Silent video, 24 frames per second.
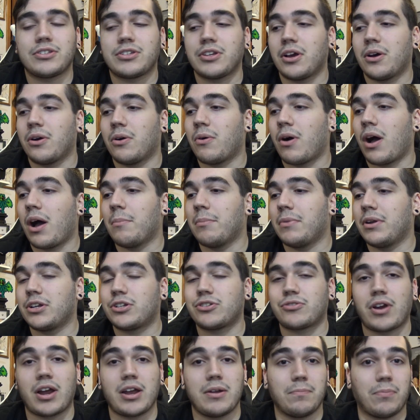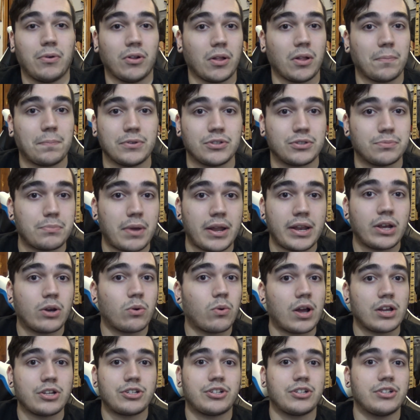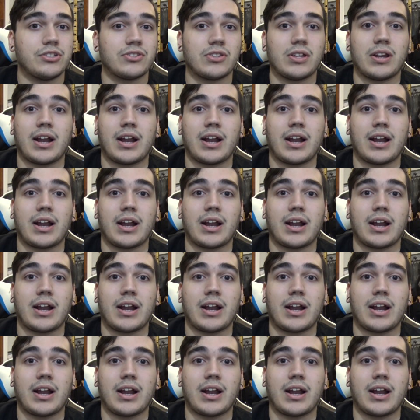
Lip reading: So I'm gonna try and pull up as many questions